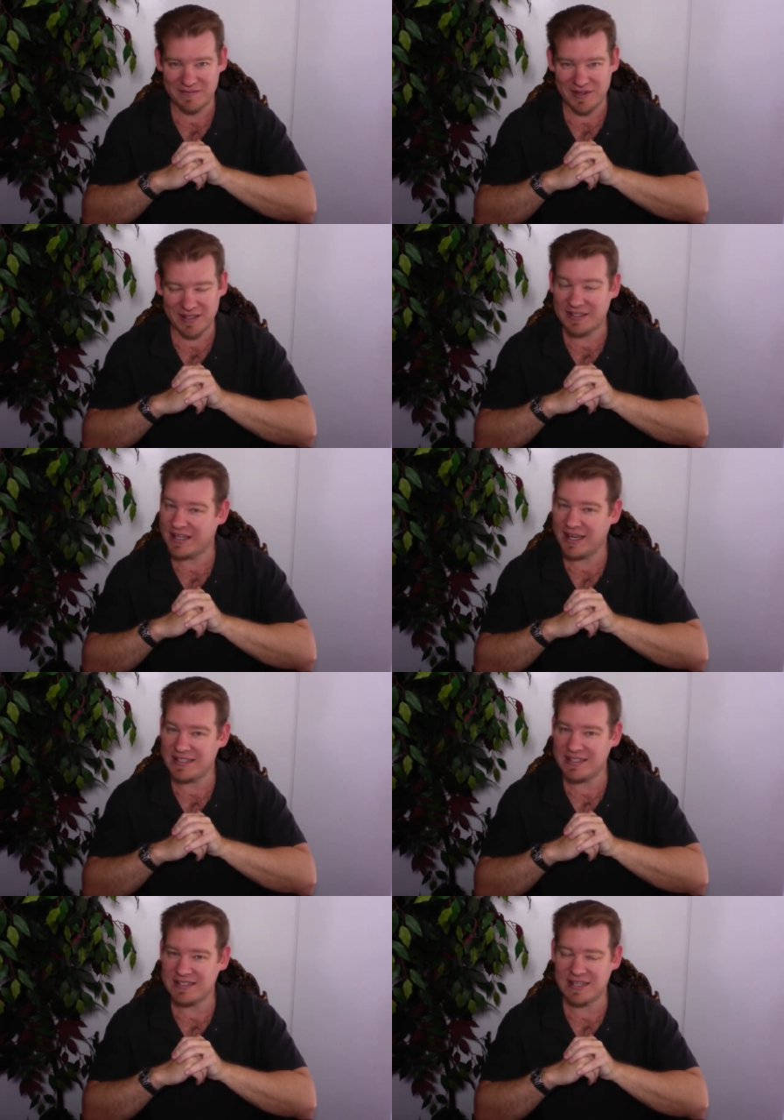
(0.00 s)
And then the
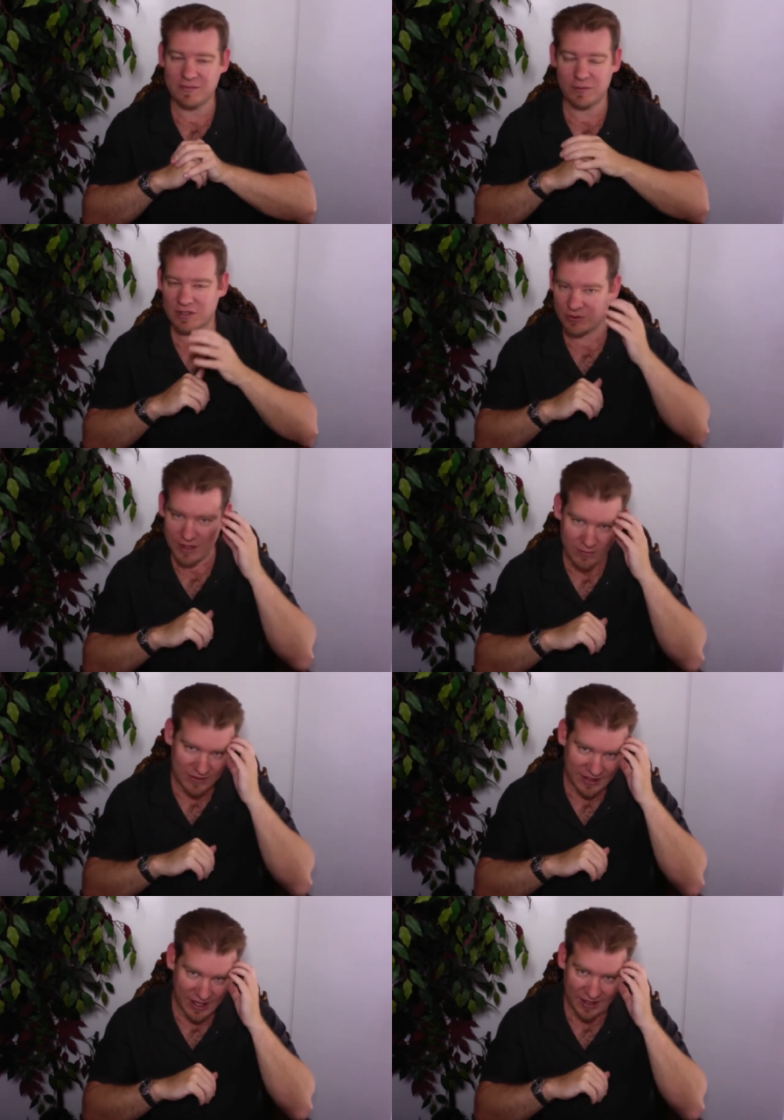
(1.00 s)
idea is that if we're create with
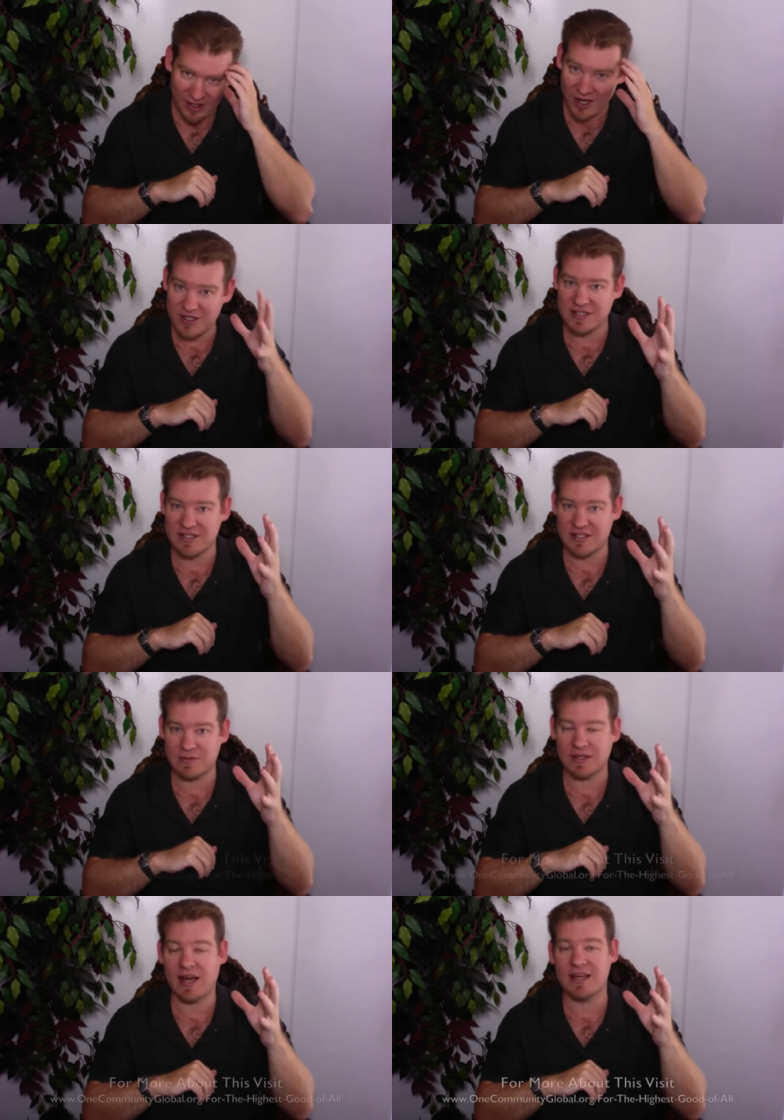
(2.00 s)
the consciousness,
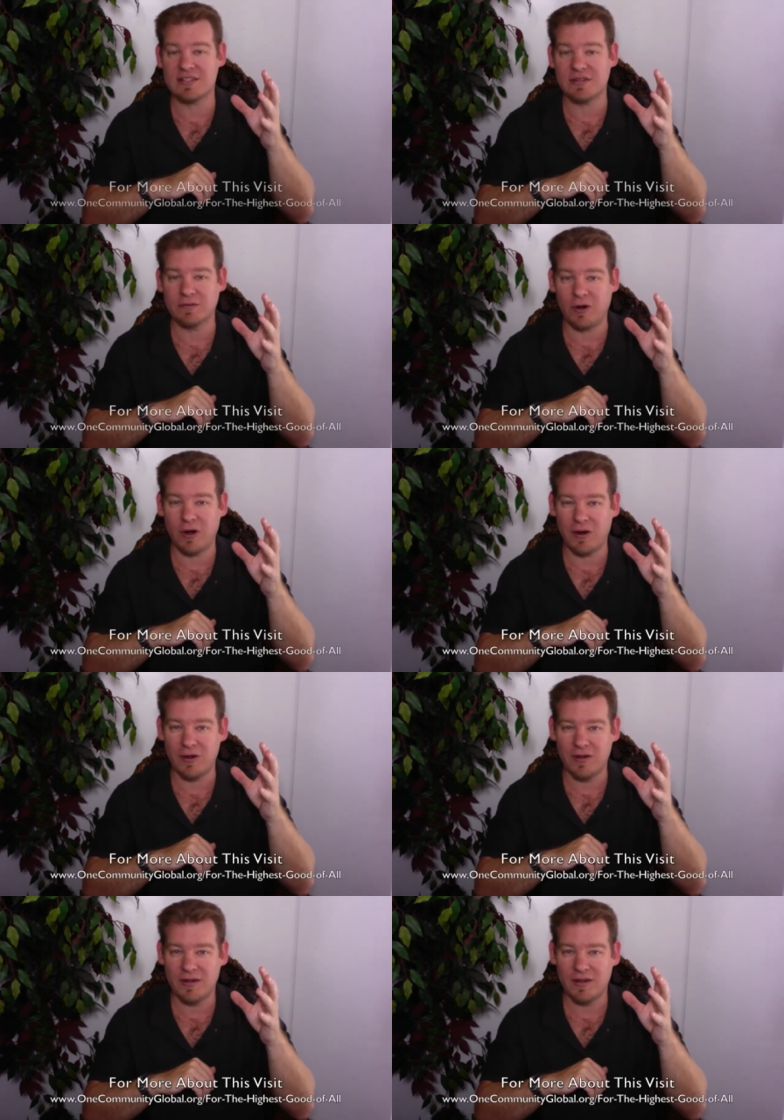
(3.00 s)
with the highest good of all,
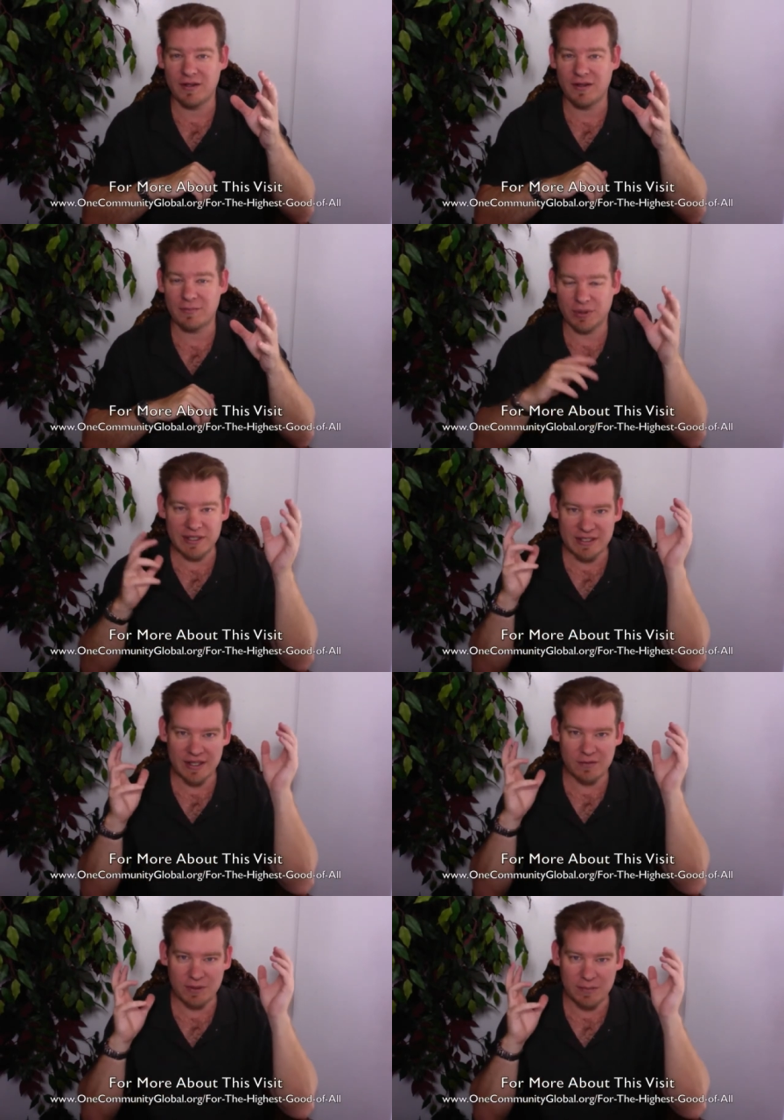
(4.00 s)
bringing
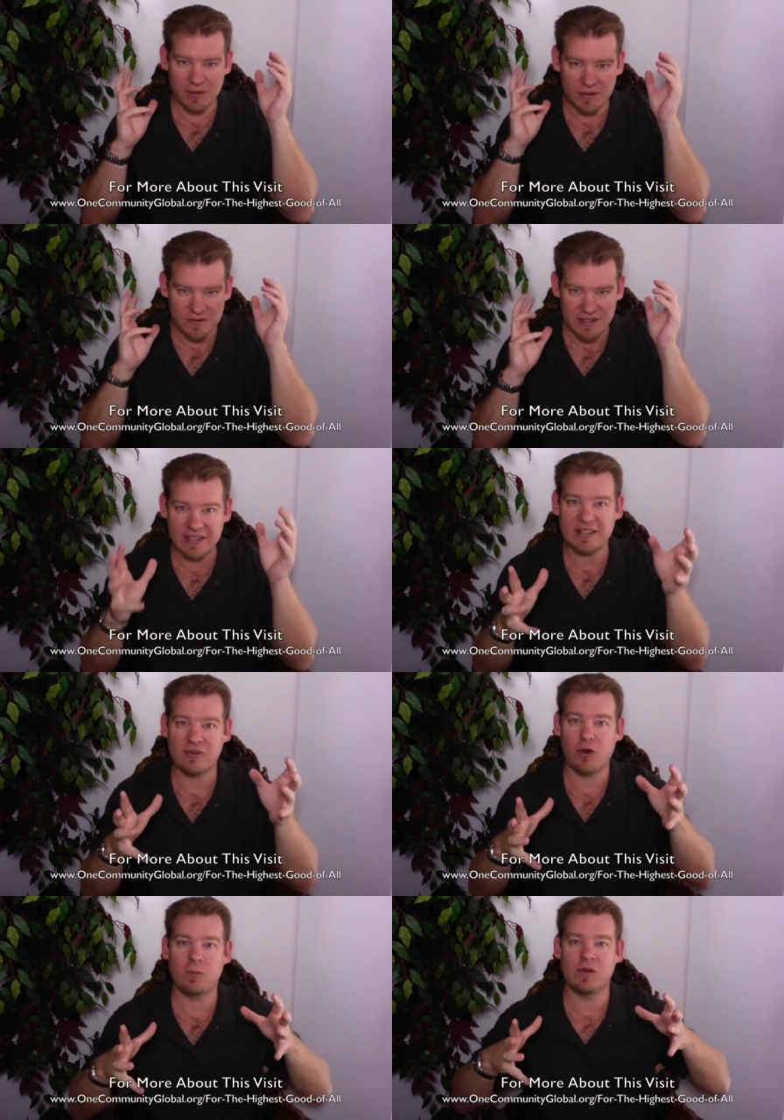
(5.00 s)
together people that are thinking
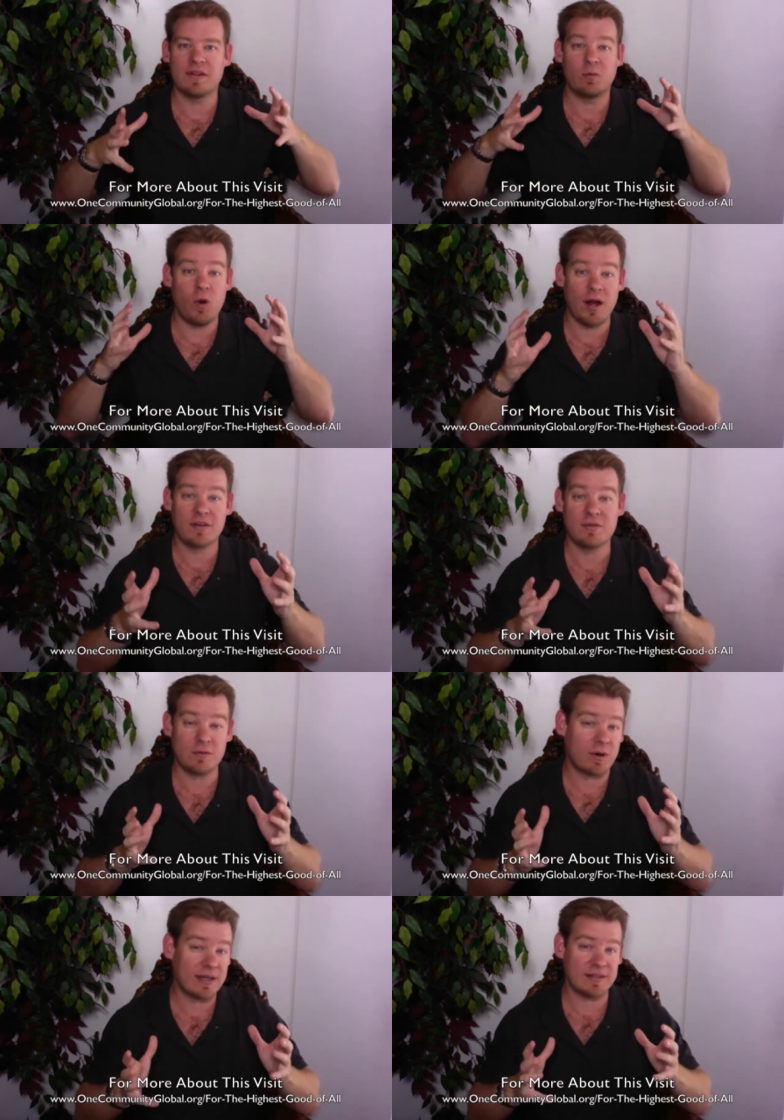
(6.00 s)
globally, that want to do the
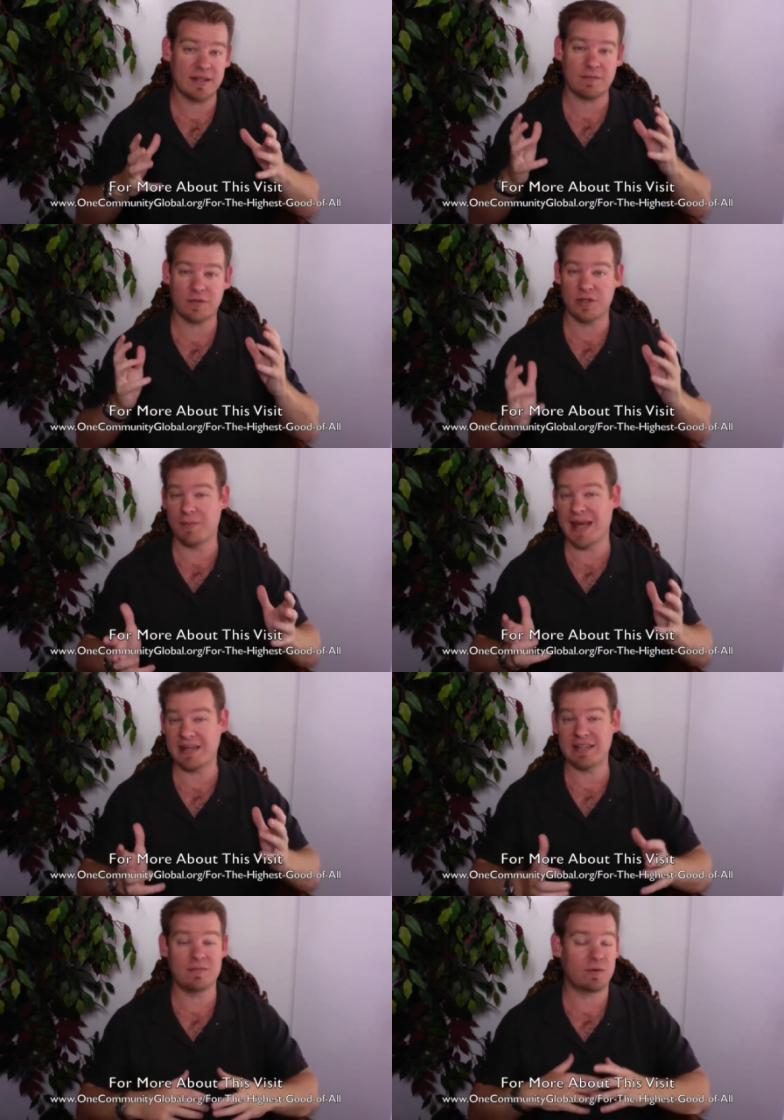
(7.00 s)
right thing for
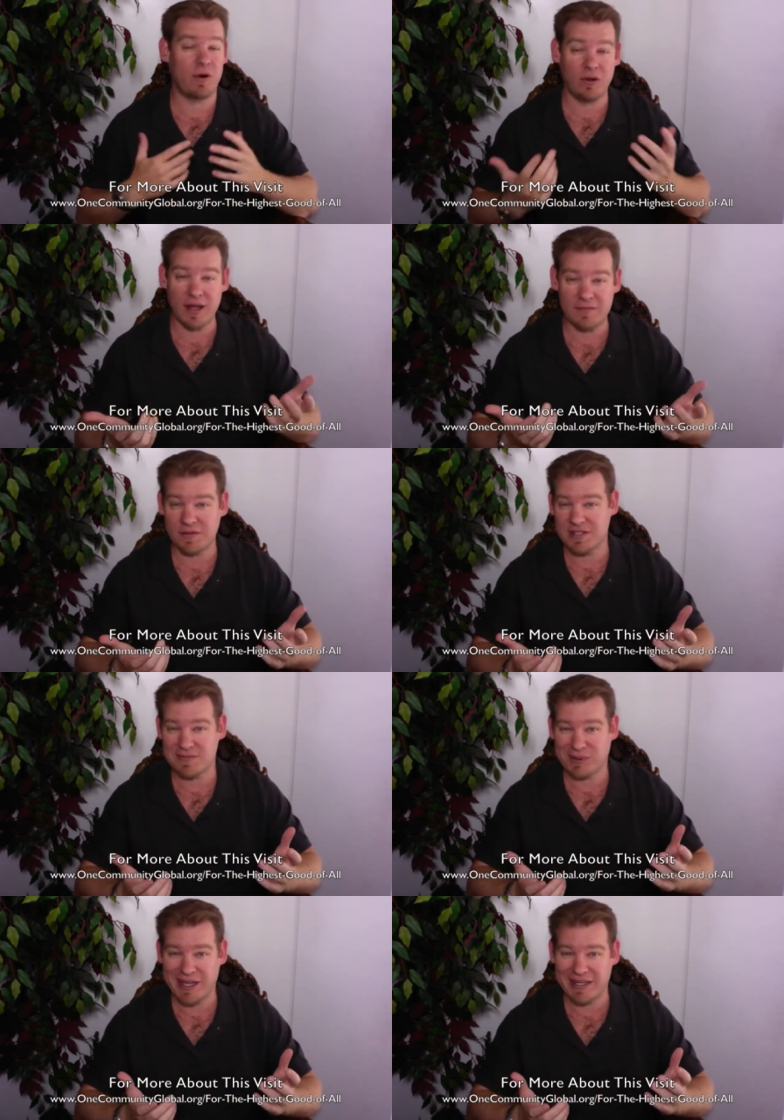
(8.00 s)
humanity and for all life on this
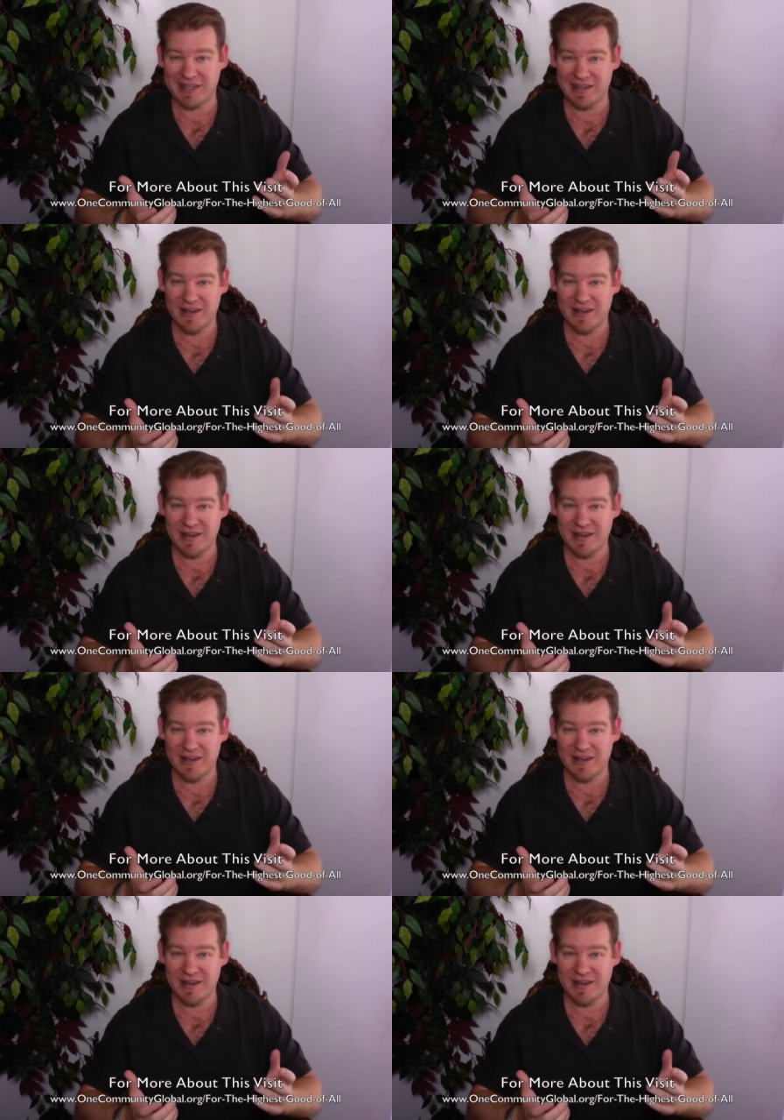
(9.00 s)
planet,